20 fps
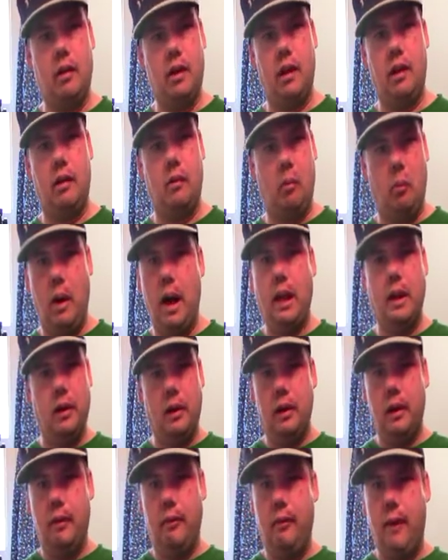weather
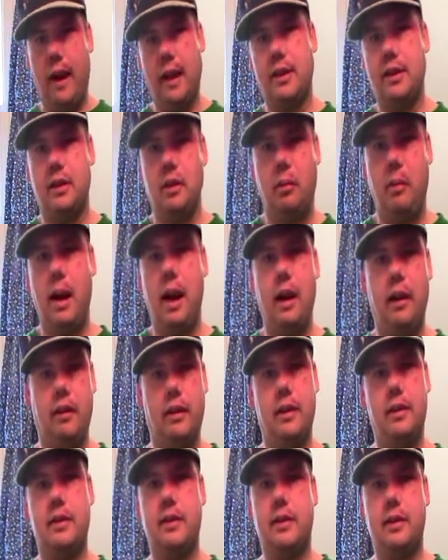affects the
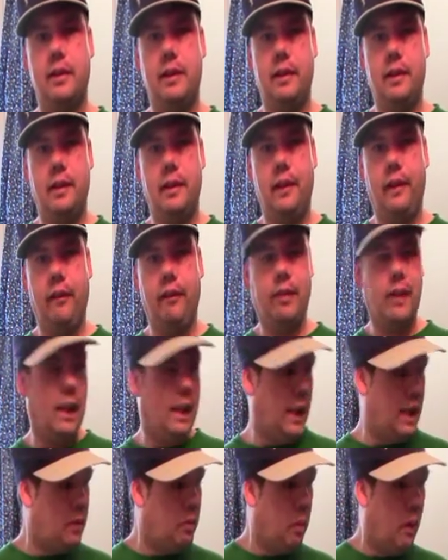wireless. And
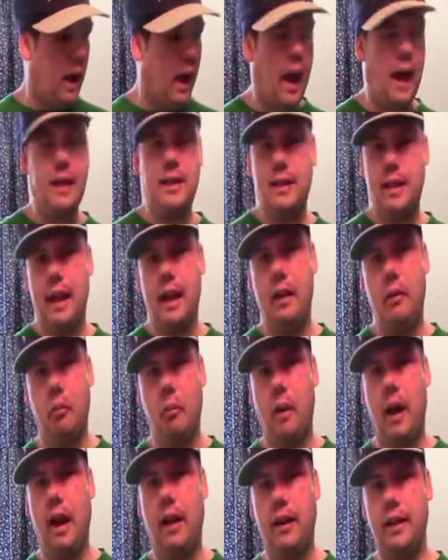that's why I say
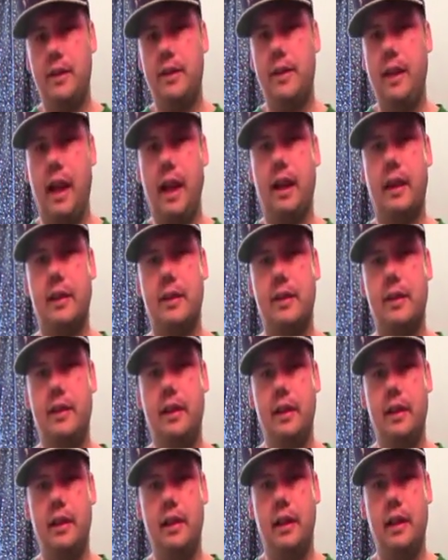wireless stinks.
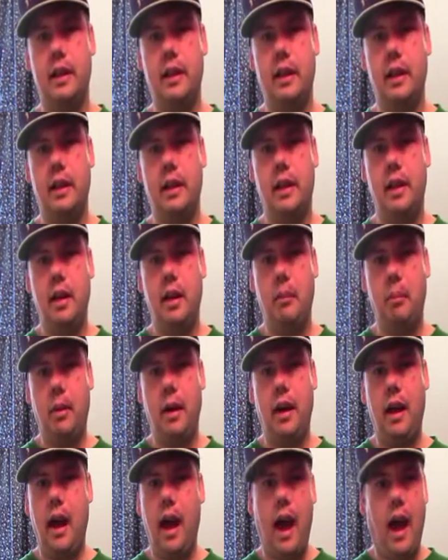
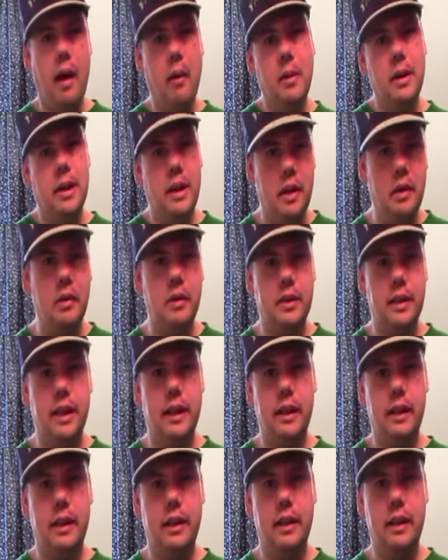But I would use
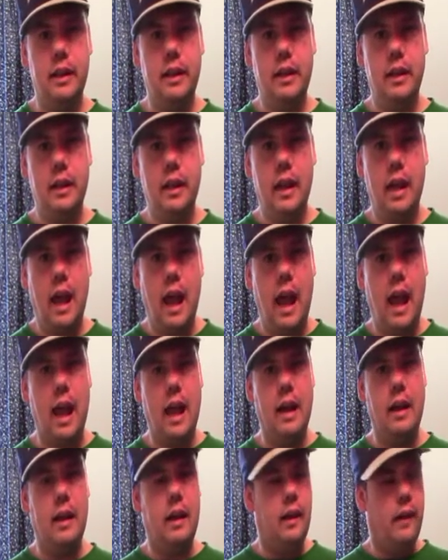it,
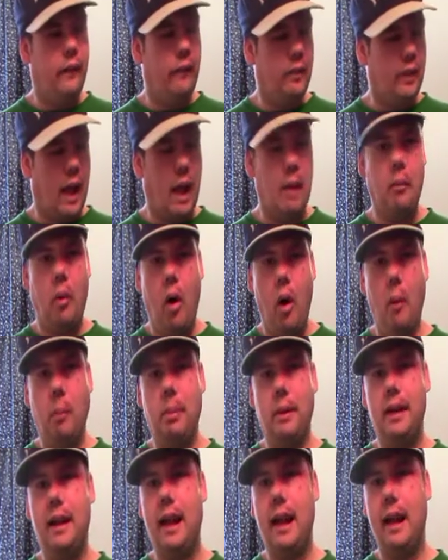and I'm
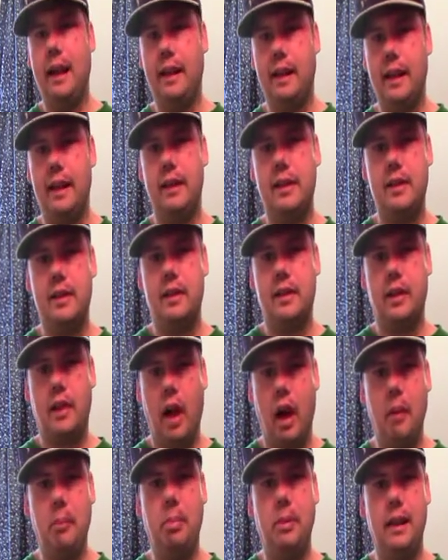hoping that this
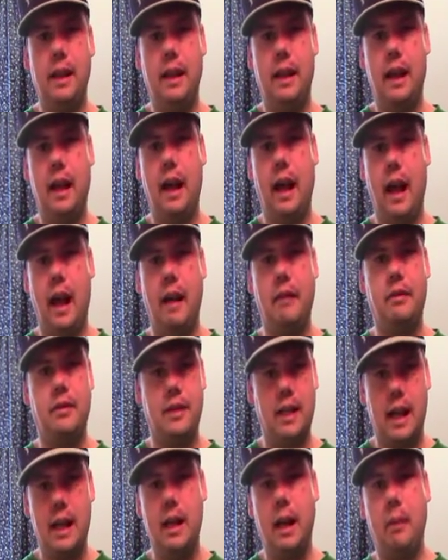company that I've
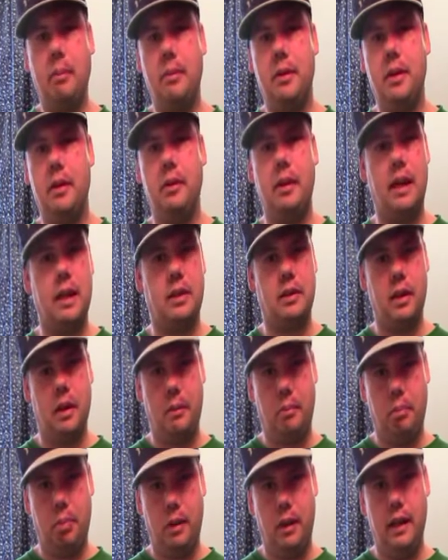signed up to that's going to
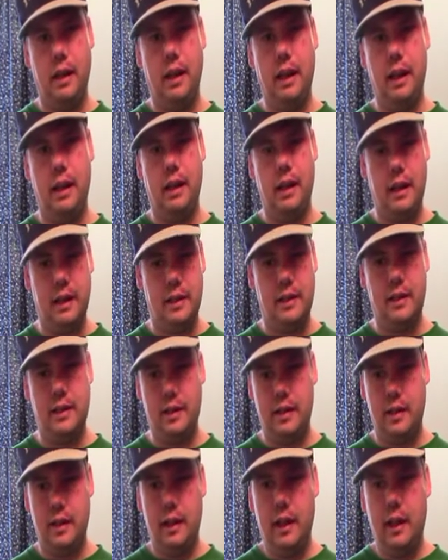put in
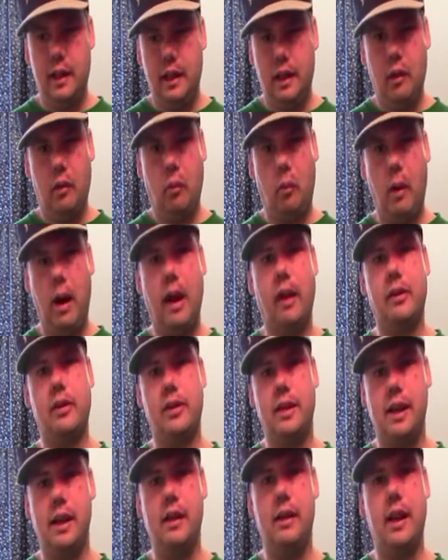this wireless
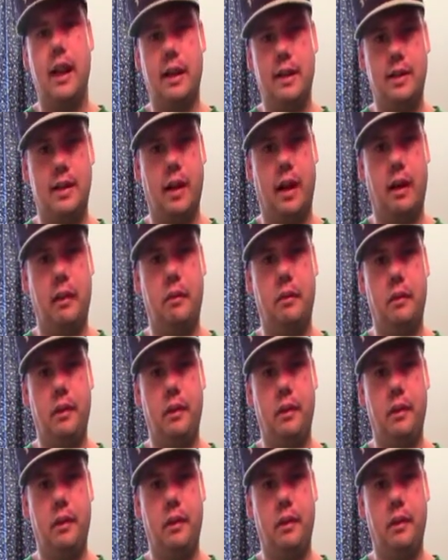internet stuff